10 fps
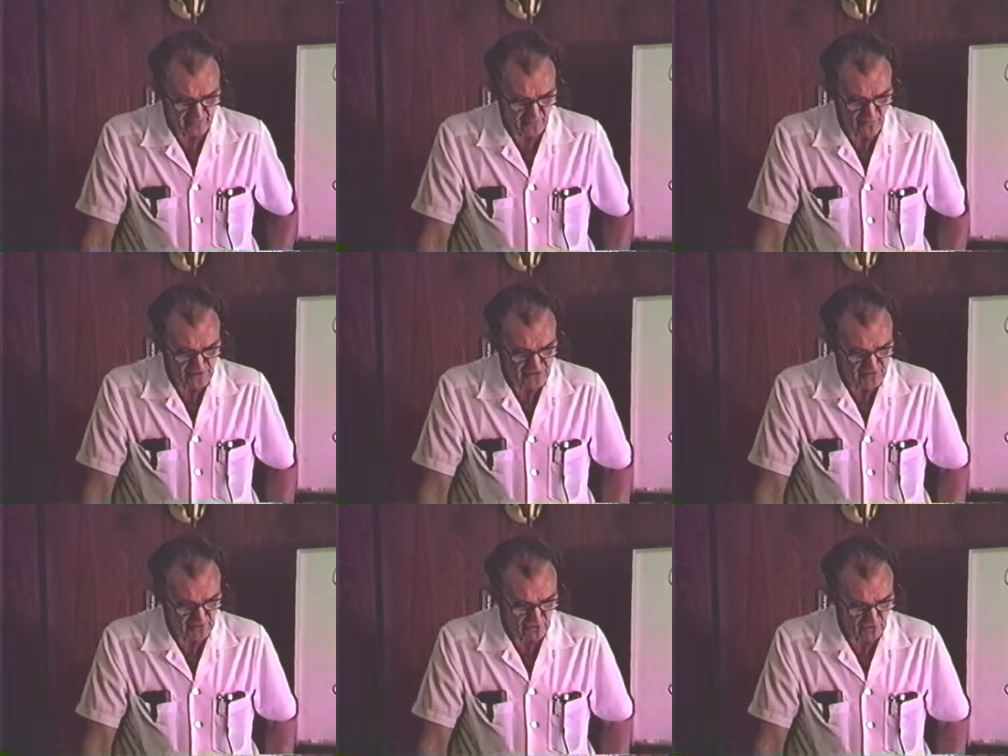be rich.
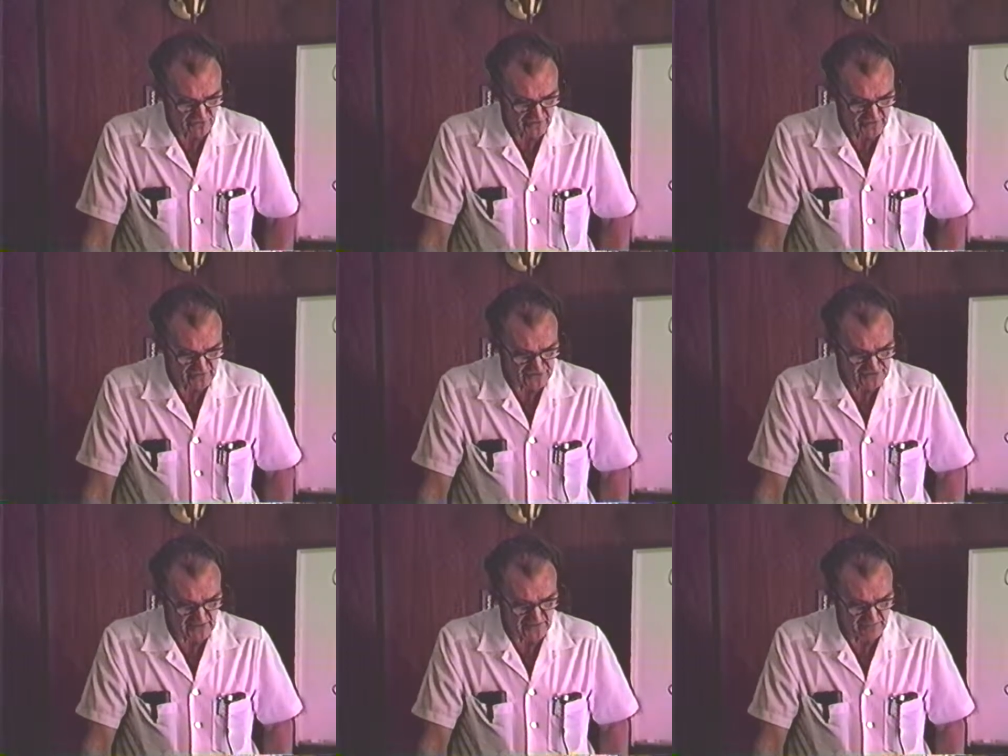They could not
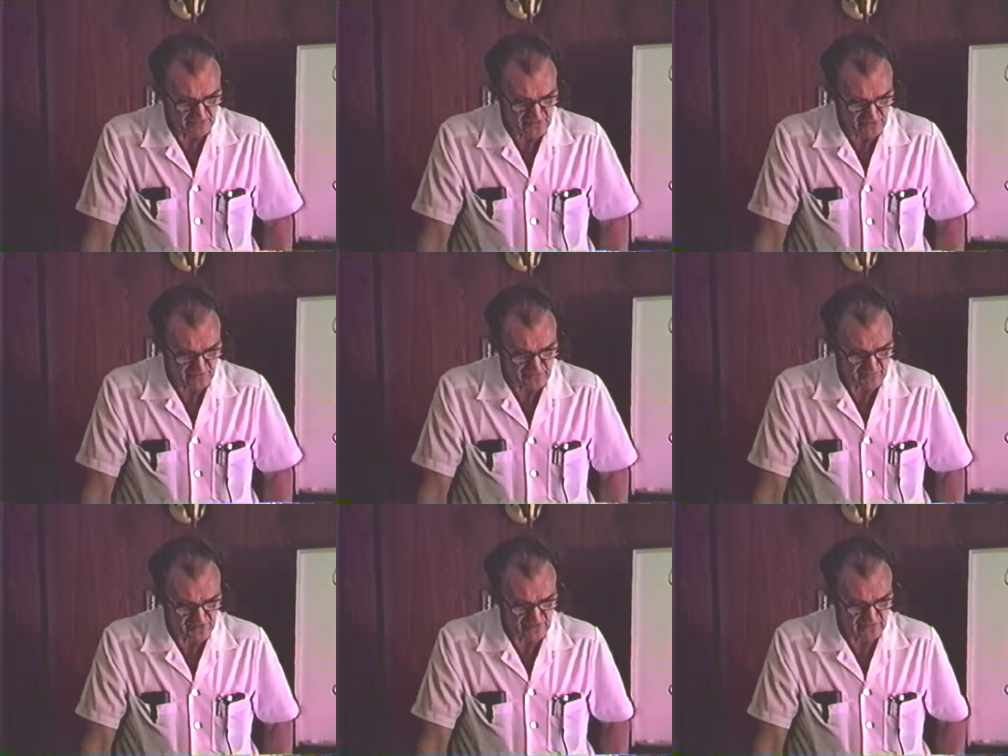understand the mystery of his
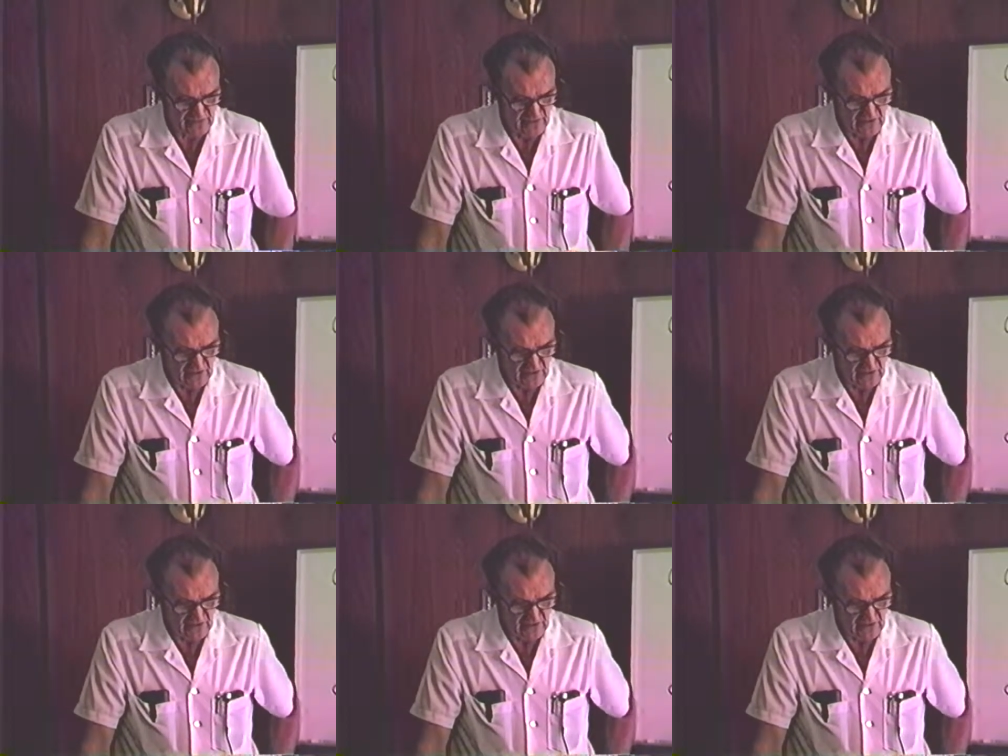mission